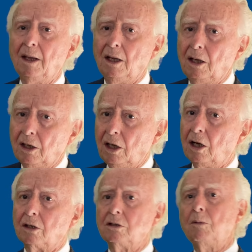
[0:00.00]

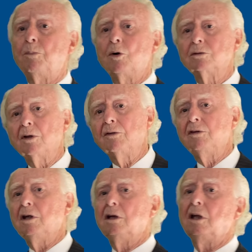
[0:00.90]
Here the important
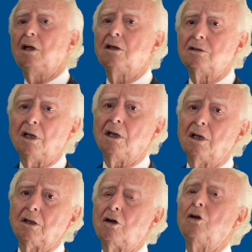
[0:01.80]
thing is
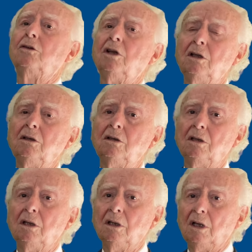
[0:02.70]
the content,
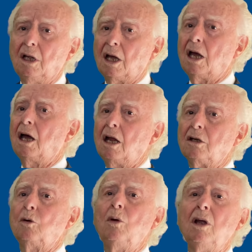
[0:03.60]

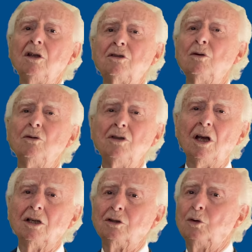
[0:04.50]
and we
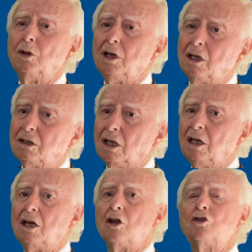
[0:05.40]
suggest doing it
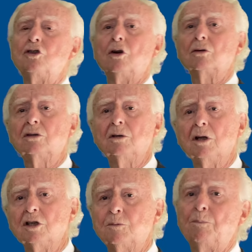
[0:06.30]
in a short
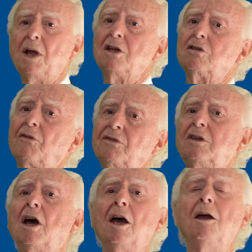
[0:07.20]
space of
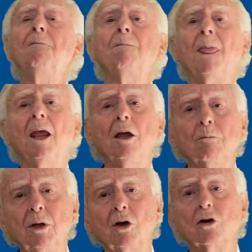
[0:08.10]
time,
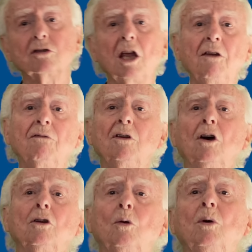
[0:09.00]
because if
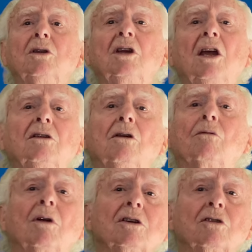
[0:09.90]
not, we take the
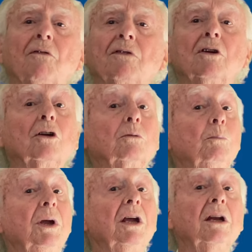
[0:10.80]
risk of not
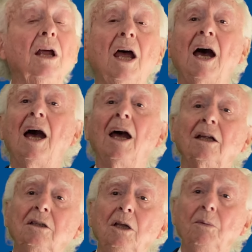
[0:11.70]
being
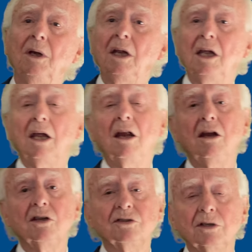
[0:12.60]
actively
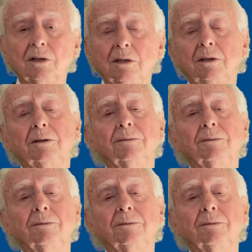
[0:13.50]
listened.